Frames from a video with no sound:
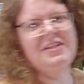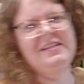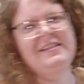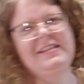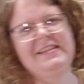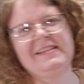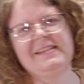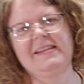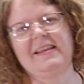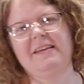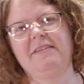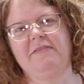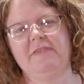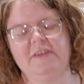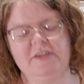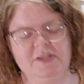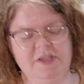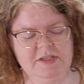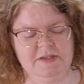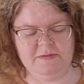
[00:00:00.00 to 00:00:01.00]
because he doesn't like
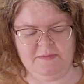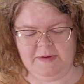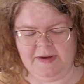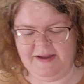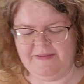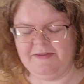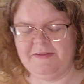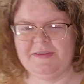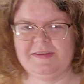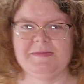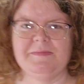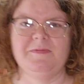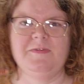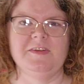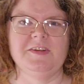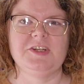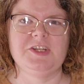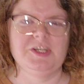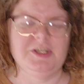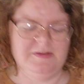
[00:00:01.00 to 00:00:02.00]
fish, so we're having some
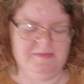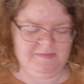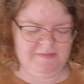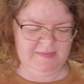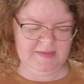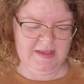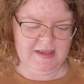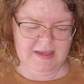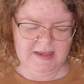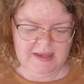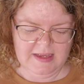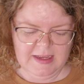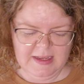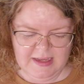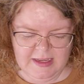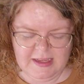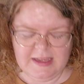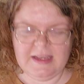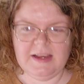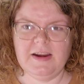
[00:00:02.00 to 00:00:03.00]
fish.
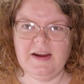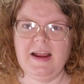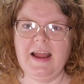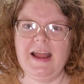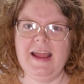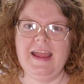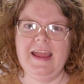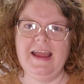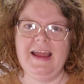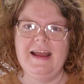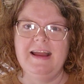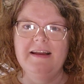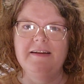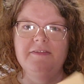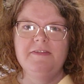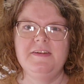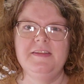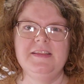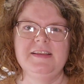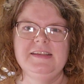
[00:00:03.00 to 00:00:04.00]
Here I
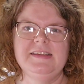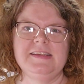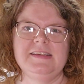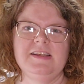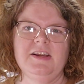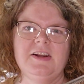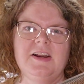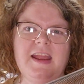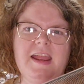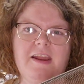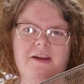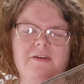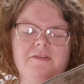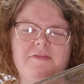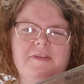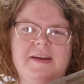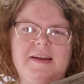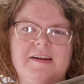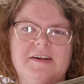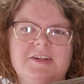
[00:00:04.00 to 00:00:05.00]
have, this is our air
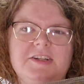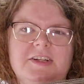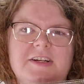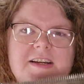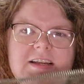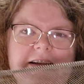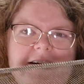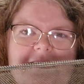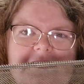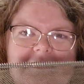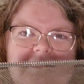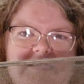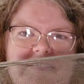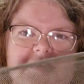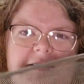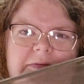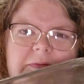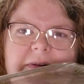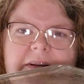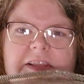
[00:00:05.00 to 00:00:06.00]
fryer tray.
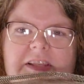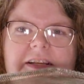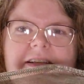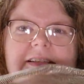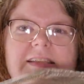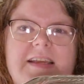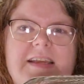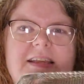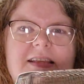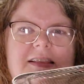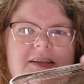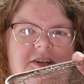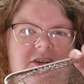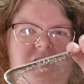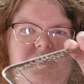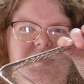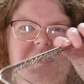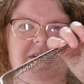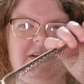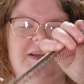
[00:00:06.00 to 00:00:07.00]
That's what it looks like. It
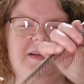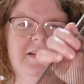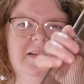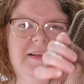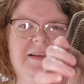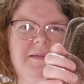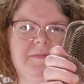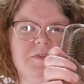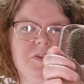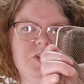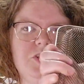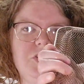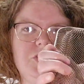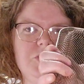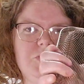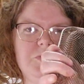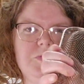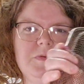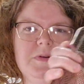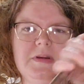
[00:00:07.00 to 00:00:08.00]
comes with
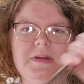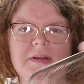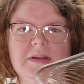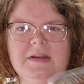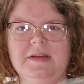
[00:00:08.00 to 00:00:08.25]
2.